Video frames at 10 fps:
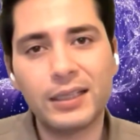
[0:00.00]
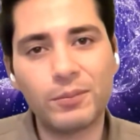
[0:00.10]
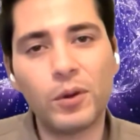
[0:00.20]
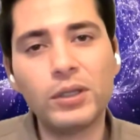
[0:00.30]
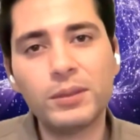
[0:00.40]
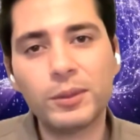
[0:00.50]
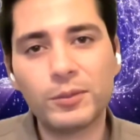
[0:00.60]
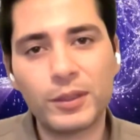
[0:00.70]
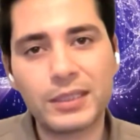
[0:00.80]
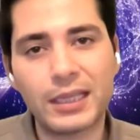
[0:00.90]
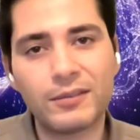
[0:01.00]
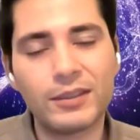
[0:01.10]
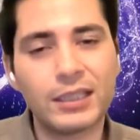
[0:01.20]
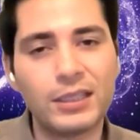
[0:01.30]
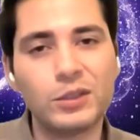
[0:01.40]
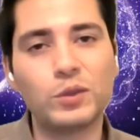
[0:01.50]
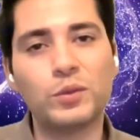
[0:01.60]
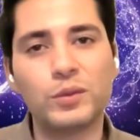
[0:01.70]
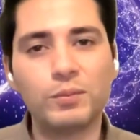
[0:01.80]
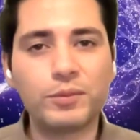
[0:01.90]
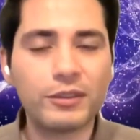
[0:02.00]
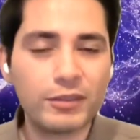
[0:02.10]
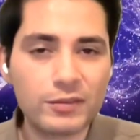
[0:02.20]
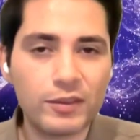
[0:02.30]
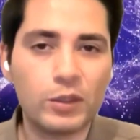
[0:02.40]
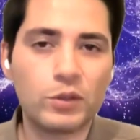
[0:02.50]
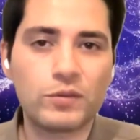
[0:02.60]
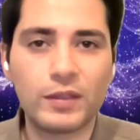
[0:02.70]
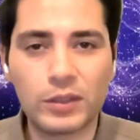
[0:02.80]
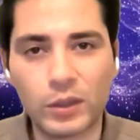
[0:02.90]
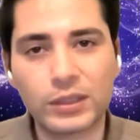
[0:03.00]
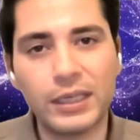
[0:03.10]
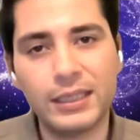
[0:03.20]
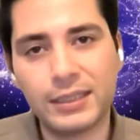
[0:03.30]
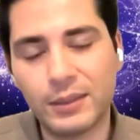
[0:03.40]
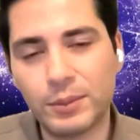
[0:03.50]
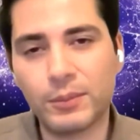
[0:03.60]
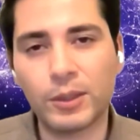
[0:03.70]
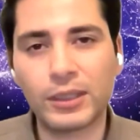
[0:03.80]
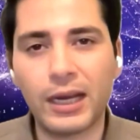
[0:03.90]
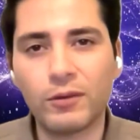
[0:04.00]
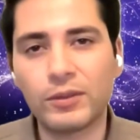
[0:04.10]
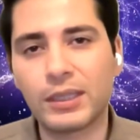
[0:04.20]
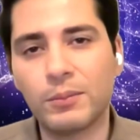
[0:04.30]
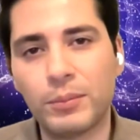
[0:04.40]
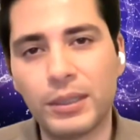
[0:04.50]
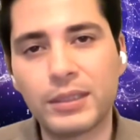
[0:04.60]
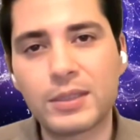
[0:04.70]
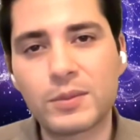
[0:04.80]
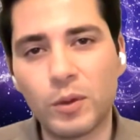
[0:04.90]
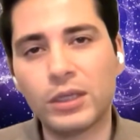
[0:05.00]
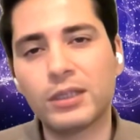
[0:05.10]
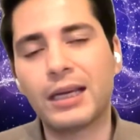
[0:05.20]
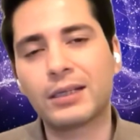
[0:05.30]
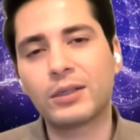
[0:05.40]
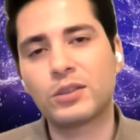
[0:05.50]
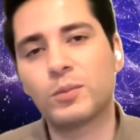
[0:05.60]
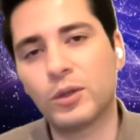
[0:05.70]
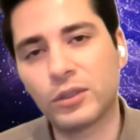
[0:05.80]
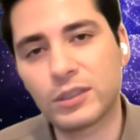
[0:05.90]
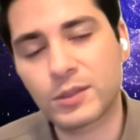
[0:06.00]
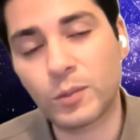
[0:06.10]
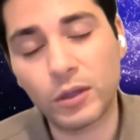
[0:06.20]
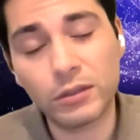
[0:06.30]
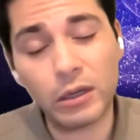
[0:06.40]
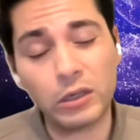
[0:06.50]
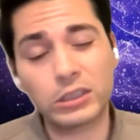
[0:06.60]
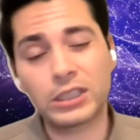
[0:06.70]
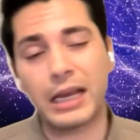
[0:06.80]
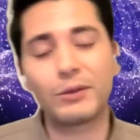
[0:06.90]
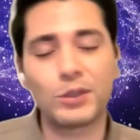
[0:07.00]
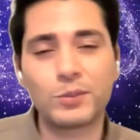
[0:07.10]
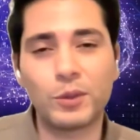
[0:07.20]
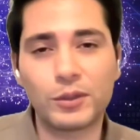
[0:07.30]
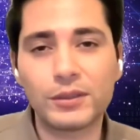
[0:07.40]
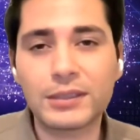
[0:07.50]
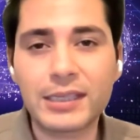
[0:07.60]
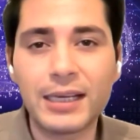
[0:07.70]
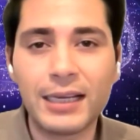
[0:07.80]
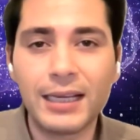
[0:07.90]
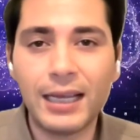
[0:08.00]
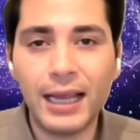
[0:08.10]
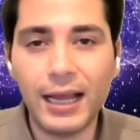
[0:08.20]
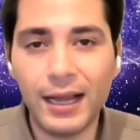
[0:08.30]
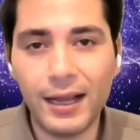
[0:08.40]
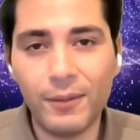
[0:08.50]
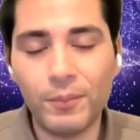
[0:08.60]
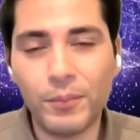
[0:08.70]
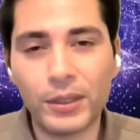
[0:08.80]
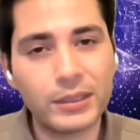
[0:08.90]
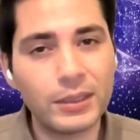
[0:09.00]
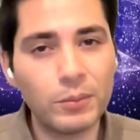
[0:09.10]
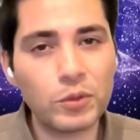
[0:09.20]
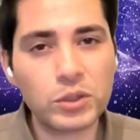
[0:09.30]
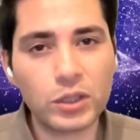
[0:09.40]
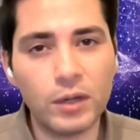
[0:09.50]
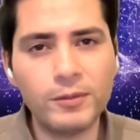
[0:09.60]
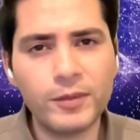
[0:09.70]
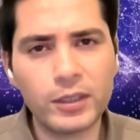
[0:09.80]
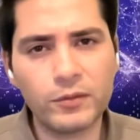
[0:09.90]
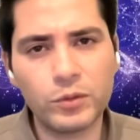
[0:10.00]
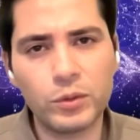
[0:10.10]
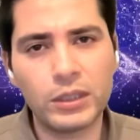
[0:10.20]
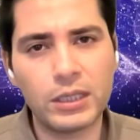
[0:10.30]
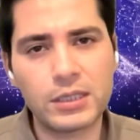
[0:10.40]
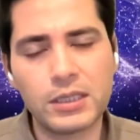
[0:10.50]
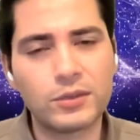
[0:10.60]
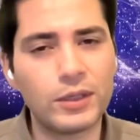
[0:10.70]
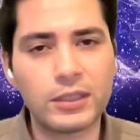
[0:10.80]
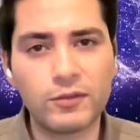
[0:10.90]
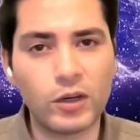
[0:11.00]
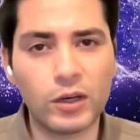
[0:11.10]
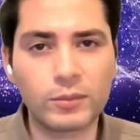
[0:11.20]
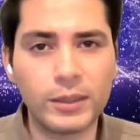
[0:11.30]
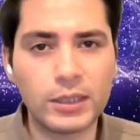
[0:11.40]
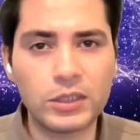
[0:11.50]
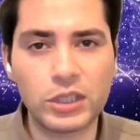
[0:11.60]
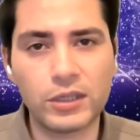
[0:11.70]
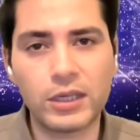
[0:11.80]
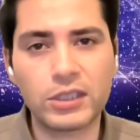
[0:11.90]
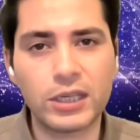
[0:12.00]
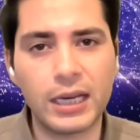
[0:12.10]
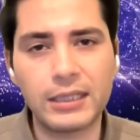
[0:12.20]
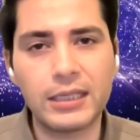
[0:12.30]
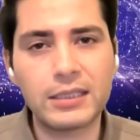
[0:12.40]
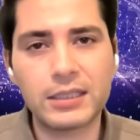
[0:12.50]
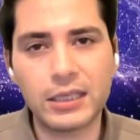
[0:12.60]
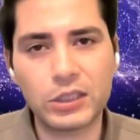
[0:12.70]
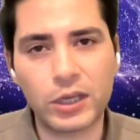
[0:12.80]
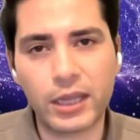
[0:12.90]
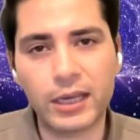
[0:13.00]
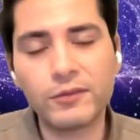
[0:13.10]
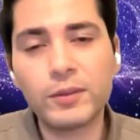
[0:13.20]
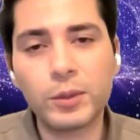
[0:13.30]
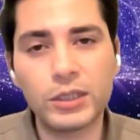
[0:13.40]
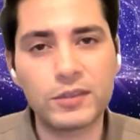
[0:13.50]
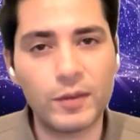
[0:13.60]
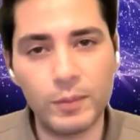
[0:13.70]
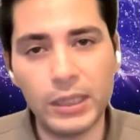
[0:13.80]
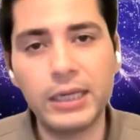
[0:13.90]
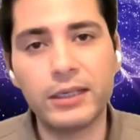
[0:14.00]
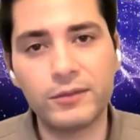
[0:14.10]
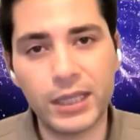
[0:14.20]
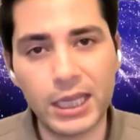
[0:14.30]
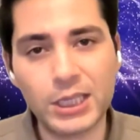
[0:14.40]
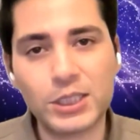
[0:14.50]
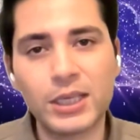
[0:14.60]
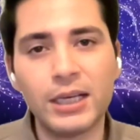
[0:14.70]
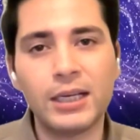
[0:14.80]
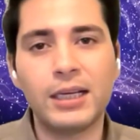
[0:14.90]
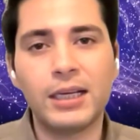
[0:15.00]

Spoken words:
There are multiple ways that we can do. In previous videos, we talked a little bit about how we can build smaller language models, small large language models. But the most common way of doing this is retrieval augmented generation. At this stage, I think everybody's familiar with this.